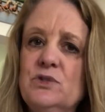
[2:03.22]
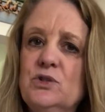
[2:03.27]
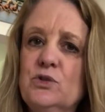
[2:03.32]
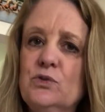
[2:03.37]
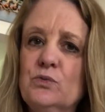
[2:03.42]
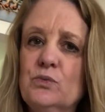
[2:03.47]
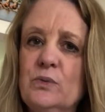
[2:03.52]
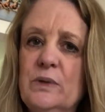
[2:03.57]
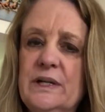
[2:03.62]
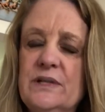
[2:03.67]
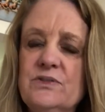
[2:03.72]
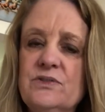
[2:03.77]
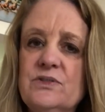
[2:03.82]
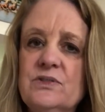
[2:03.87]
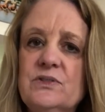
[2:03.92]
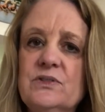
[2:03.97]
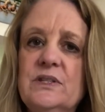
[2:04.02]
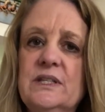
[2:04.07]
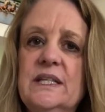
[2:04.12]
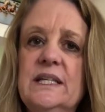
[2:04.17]
you
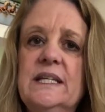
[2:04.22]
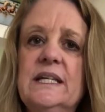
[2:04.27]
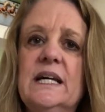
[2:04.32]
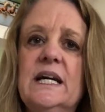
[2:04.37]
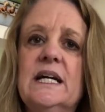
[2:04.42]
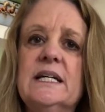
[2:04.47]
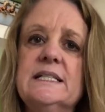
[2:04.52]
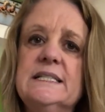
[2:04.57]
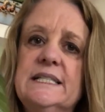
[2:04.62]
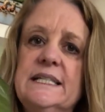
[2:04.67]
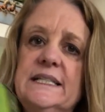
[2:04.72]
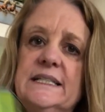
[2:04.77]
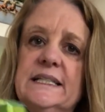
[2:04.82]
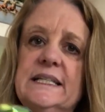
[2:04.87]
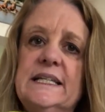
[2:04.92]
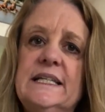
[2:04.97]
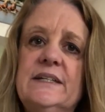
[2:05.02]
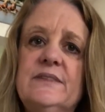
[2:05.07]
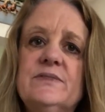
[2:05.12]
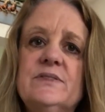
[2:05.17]
rinse the tea
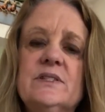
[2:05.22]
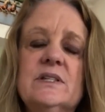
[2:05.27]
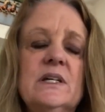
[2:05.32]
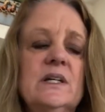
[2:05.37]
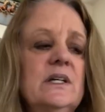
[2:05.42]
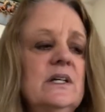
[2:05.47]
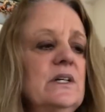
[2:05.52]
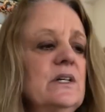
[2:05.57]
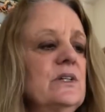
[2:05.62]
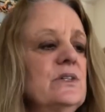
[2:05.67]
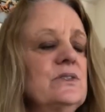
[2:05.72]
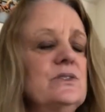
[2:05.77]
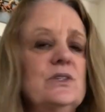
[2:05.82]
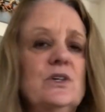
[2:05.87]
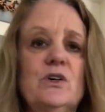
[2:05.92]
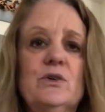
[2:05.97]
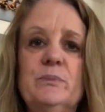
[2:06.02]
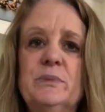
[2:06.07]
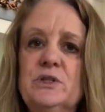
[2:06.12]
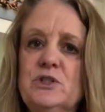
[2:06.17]
leaves.
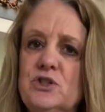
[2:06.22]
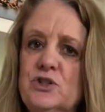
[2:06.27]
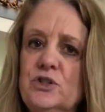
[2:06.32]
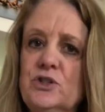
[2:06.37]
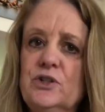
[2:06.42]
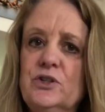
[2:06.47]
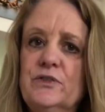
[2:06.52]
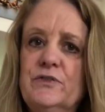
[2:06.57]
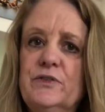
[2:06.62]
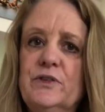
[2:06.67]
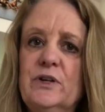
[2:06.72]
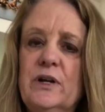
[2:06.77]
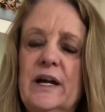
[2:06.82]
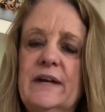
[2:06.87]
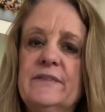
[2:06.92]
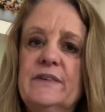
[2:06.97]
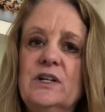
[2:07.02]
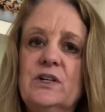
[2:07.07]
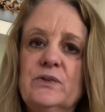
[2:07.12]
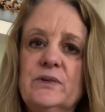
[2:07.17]
So be sure if you're
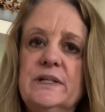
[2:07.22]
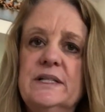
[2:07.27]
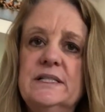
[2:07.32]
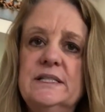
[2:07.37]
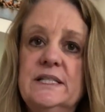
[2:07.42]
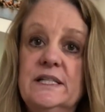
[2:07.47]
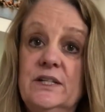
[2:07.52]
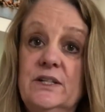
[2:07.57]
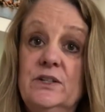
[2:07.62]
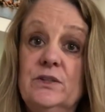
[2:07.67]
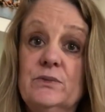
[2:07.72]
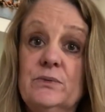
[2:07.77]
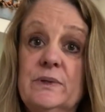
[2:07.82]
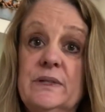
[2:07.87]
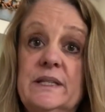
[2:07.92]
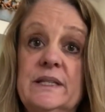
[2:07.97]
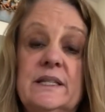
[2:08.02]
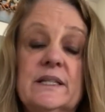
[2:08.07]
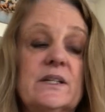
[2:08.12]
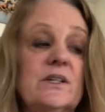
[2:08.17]
having green tea, you
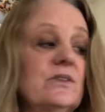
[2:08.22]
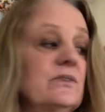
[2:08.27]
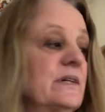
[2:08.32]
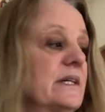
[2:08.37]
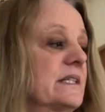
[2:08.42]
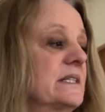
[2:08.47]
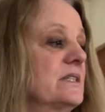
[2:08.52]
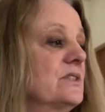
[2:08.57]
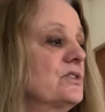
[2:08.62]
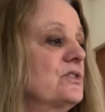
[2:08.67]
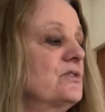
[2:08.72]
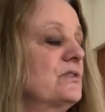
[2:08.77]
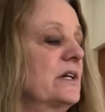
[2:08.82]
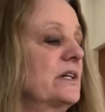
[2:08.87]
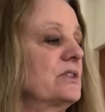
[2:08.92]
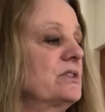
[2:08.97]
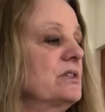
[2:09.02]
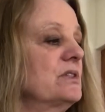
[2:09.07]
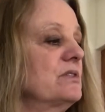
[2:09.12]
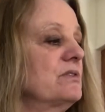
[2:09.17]
read the correct
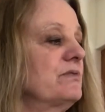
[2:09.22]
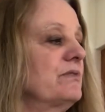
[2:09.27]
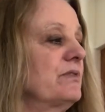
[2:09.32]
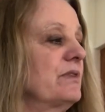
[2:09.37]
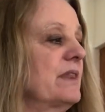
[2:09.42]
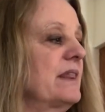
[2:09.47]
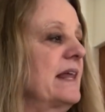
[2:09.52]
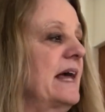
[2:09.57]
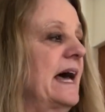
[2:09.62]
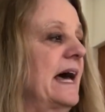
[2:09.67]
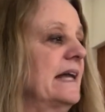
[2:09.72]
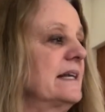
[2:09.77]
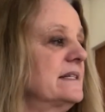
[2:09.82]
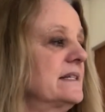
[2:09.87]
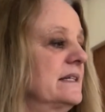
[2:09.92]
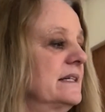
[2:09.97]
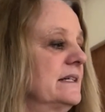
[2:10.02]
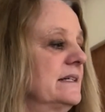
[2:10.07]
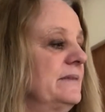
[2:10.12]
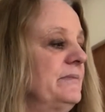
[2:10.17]
instructions for that.
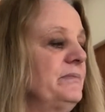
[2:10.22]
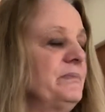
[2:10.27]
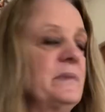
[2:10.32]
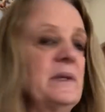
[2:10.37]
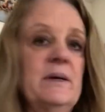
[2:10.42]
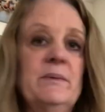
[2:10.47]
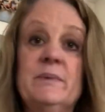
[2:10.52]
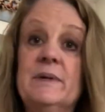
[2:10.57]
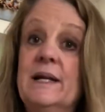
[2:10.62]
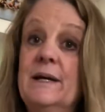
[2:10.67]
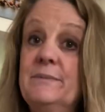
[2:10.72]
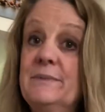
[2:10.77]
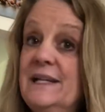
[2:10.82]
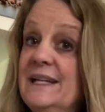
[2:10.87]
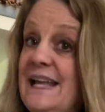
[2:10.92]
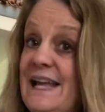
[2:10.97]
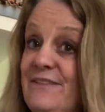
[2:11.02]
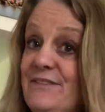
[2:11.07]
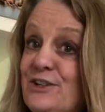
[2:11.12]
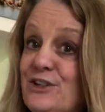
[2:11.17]
I'm not
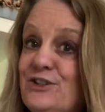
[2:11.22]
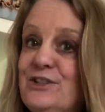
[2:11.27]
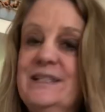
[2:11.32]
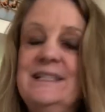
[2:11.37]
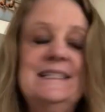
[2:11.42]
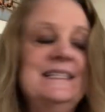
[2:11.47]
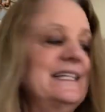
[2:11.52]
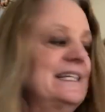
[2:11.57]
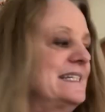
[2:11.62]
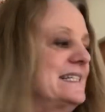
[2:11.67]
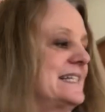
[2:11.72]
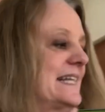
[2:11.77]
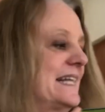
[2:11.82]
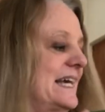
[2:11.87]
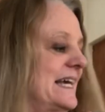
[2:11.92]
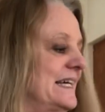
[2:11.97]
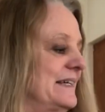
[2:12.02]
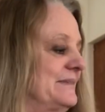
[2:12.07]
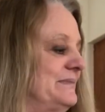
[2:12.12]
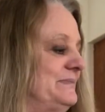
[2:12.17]
having green tea today.